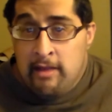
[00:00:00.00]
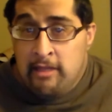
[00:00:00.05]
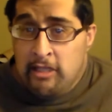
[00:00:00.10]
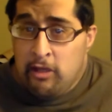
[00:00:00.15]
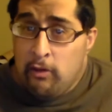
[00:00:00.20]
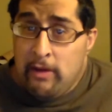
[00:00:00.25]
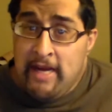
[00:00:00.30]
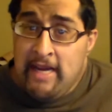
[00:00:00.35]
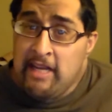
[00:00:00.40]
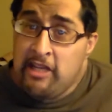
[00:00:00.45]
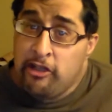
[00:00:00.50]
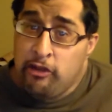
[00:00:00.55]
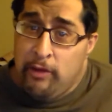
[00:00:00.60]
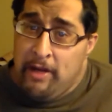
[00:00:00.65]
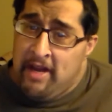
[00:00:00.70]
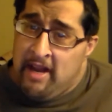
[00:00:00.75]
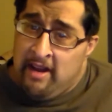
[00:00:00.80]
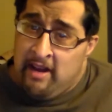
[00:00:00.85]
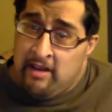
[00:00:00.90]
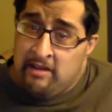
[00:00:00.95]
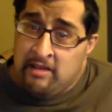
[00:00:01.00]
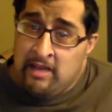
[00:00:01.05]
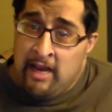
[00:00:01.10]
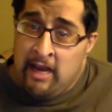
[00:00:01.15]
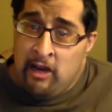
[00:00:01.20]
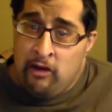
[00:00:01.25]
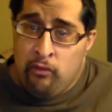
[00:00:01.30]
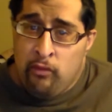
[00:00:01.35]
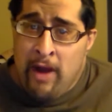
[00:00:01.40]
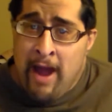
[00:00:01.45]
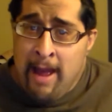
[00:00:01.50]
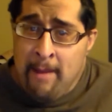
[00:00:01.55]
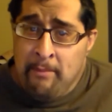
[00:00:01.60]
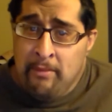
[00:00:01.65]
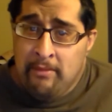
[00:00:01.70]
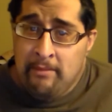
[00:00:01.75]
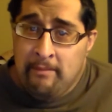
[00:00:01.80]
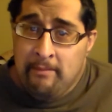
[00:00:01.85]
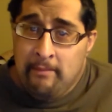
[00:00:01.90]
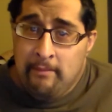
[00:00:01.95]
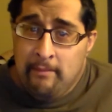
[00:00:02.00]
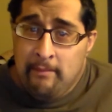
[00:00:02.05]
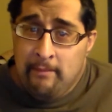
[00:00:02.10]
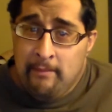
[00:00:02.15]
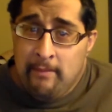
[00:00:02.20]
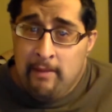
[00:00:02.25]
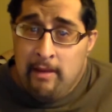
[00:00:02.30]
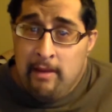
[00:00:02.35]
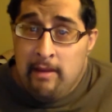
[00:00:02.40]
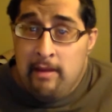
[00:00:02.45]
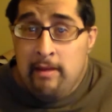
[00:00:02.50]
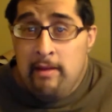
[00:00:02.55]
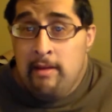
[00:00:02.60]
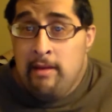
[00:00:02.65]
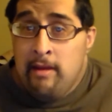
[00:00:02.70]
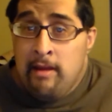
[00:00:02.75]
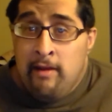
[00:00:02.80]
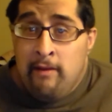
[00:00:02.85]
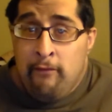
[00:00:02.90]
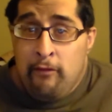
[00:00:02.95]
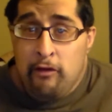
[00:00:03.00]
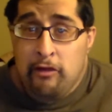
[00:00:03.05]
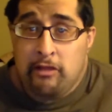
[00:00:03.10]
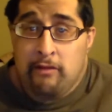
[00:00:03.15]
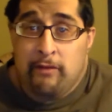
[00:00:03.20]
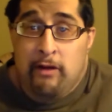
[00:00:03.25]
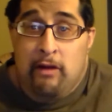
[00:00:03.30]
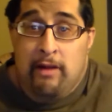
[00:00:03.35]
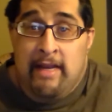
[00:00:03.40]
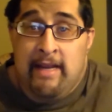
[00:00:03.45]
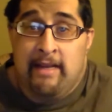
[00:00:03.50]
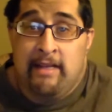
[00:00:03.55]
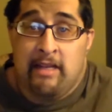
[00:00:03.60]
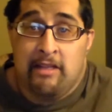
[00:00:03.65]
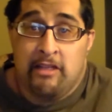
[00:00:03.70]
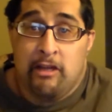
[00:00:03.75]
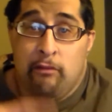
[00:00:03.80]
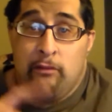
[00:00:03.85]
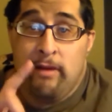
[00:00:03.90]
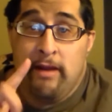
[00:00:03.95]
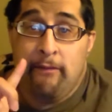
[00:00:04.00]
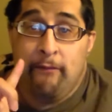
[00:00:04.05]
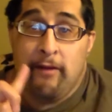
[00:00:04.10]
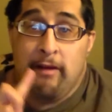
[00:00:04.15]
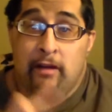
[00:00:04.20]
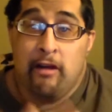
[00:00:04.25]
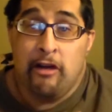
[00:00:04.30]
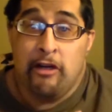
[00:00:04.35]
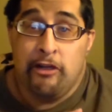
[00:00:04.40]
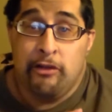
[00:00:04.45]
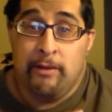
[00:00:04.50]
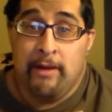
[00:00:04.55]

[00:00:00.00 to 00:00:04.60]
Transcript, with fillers: So he's treating us like crap. First of all, he doesn't refill our